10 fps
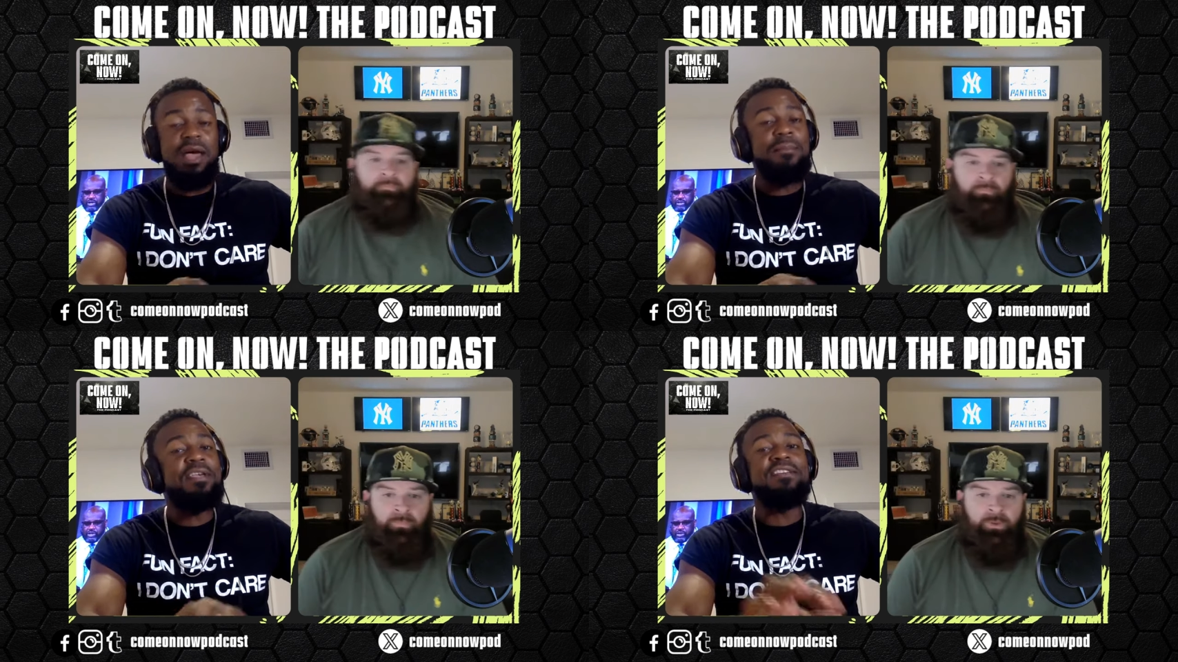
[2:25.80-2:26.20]

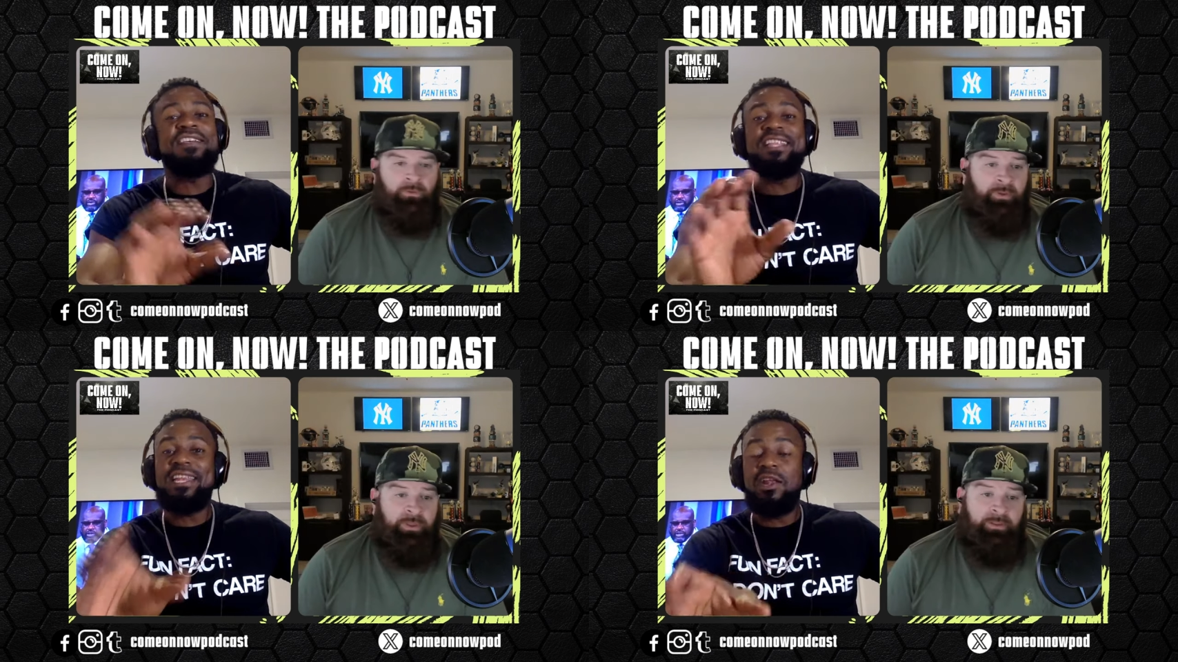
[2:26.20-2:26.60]
Speaker 1: not because
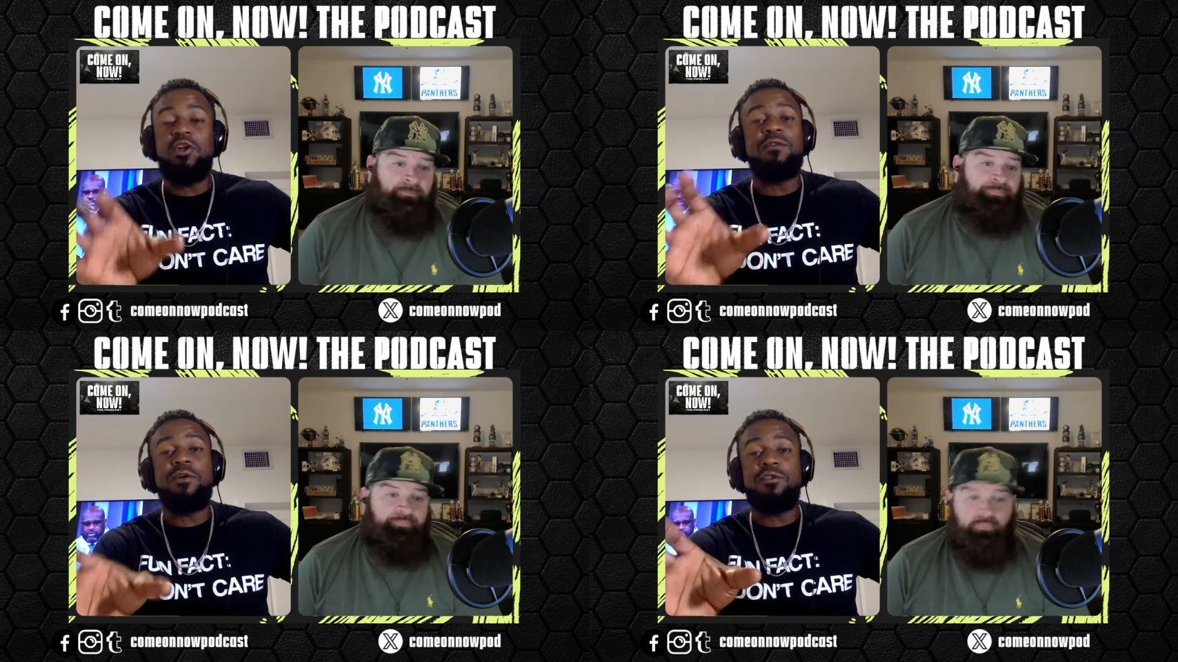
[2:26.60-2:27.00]
he did well, it on
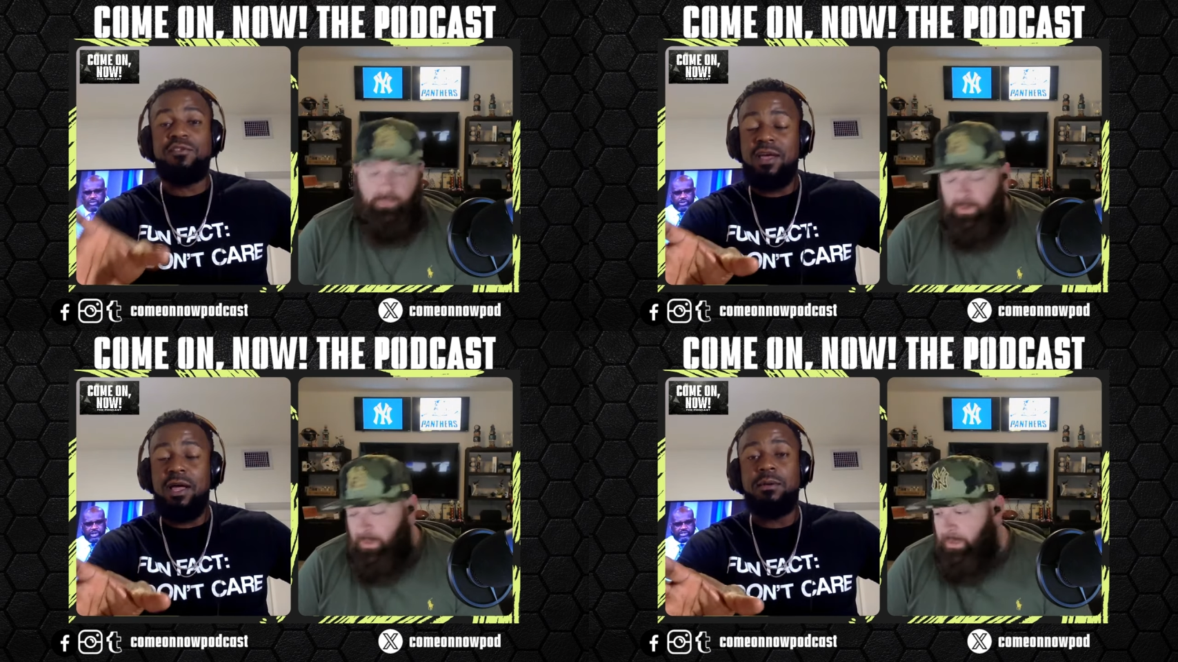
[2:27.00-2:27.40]
the first
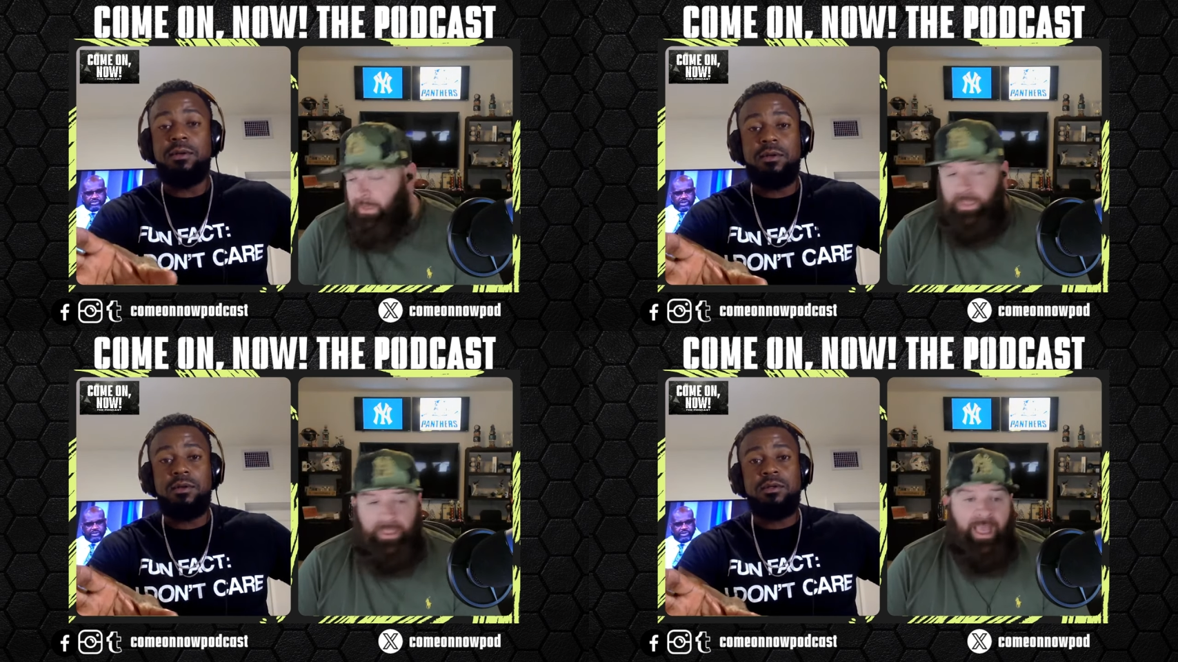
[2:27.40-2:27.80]
time.
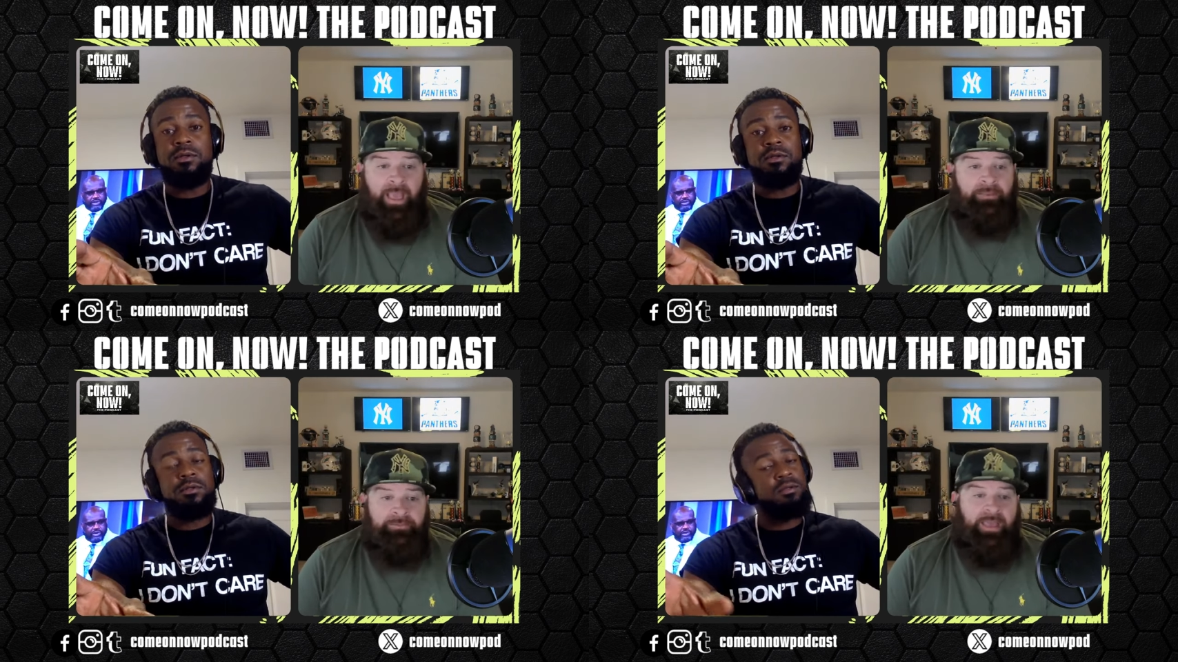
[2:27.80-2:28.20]
Speaker 2: I,
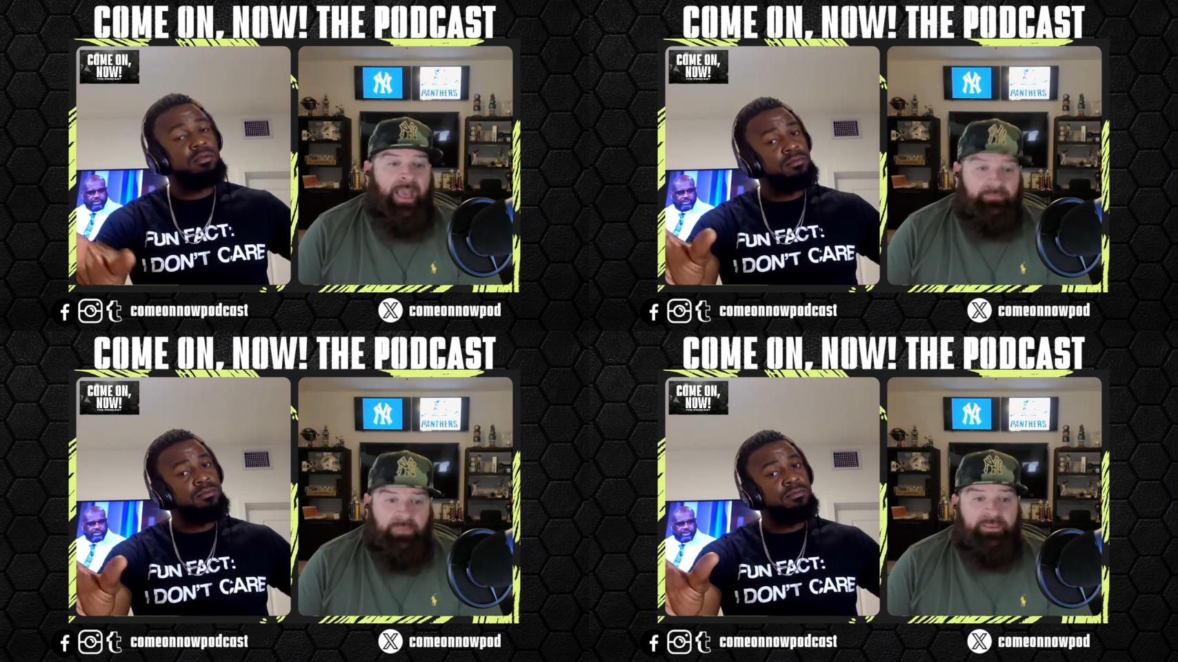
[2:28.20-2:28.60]
I,
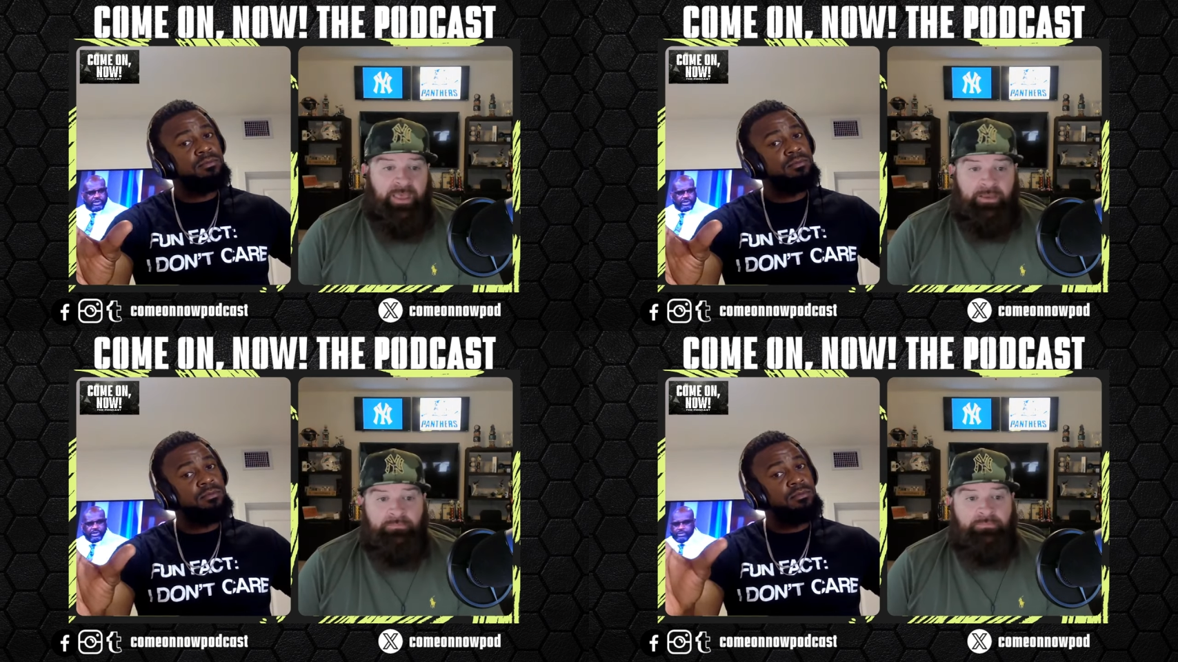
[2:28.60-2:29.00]
I
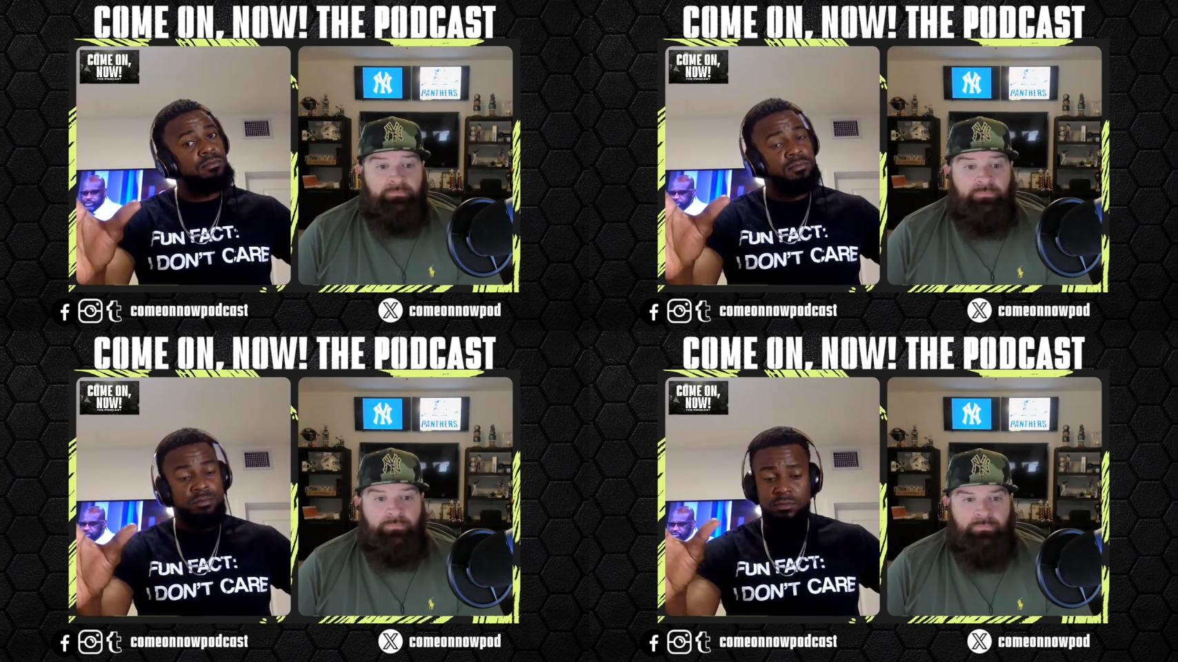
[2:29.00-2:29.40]
again,
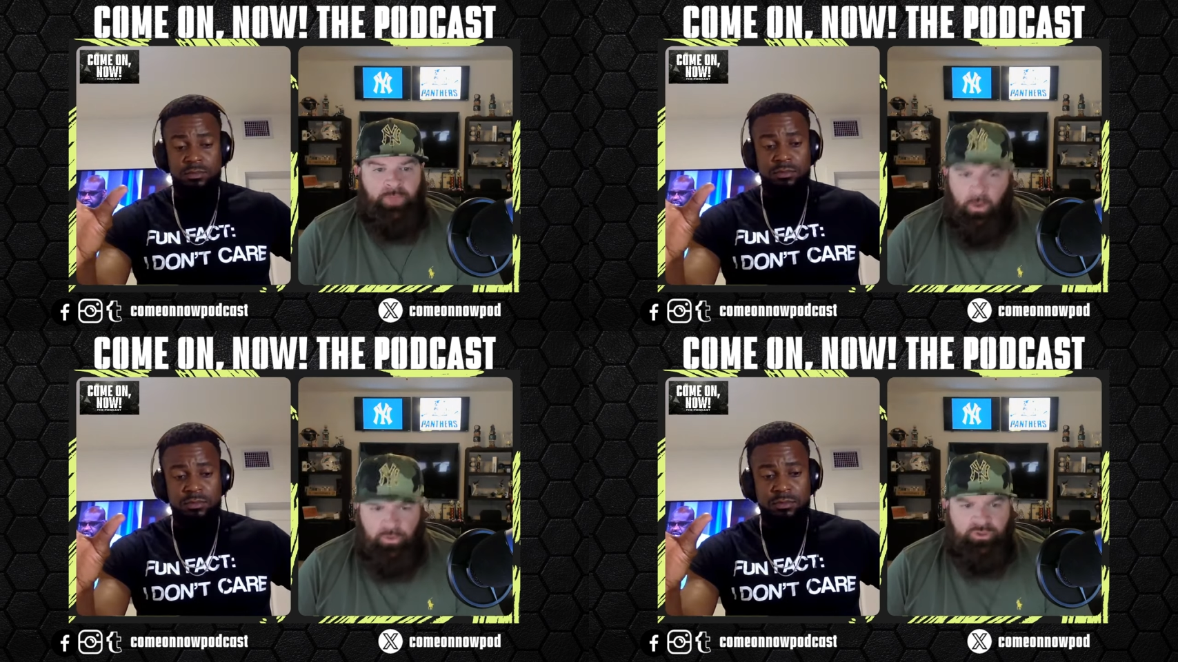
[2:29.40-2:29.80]

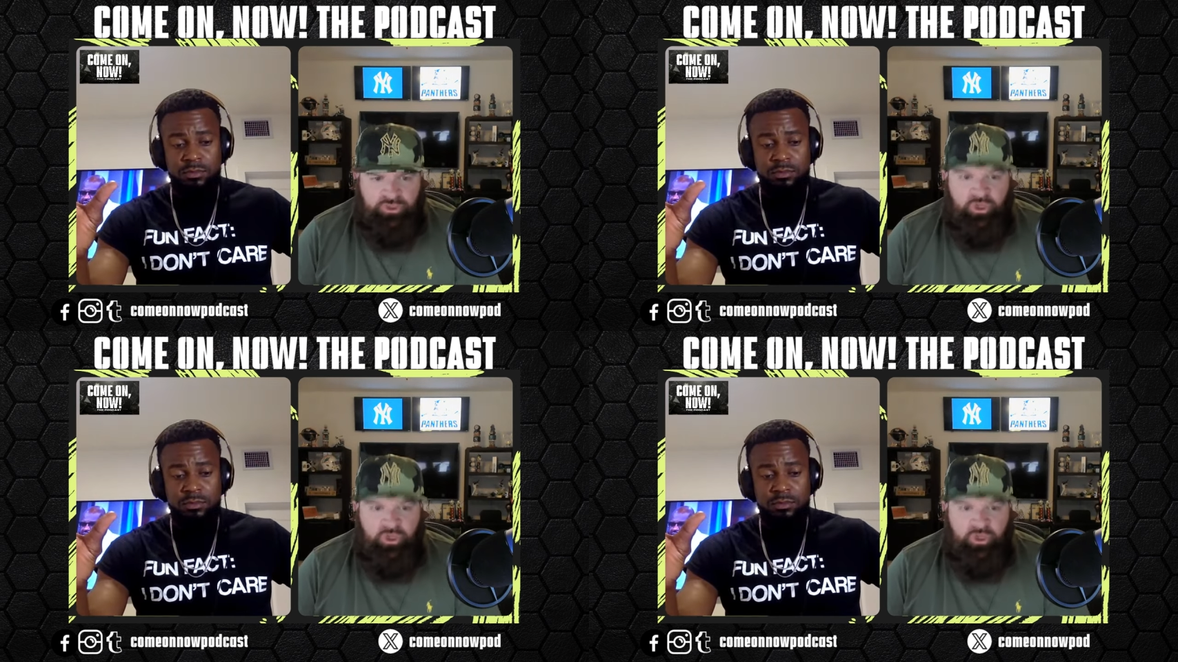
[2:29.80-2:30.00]
no, you